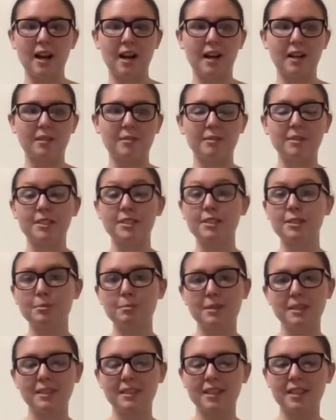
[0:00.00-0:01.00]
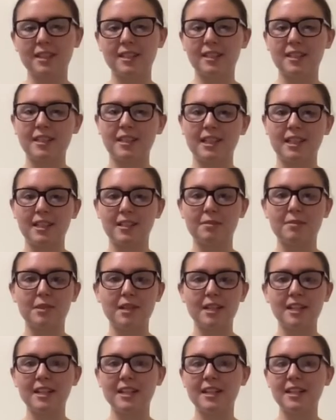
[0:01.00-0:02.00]
I was super excited, and
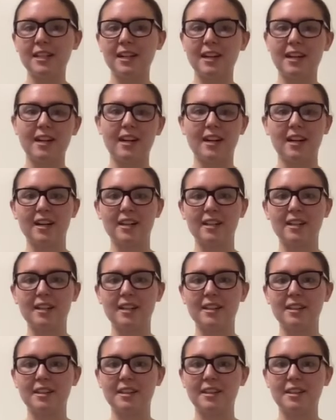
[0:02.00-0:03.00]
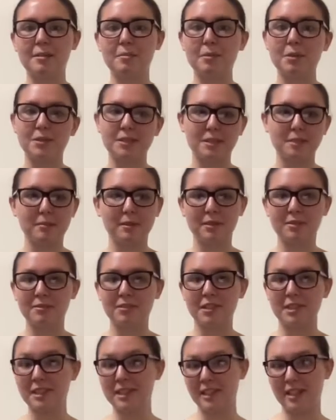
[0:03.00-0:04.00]
running it, I had the most amount of
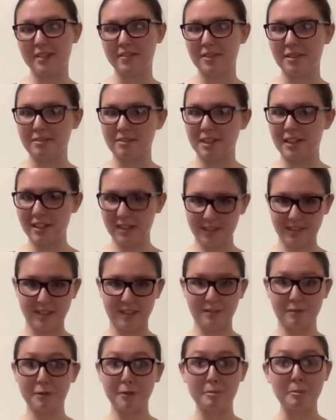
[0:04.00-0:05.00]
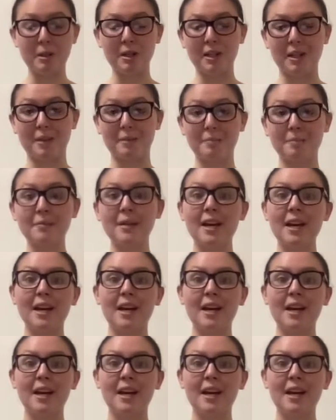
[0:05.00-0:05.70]
fun that I've ever had at a football game.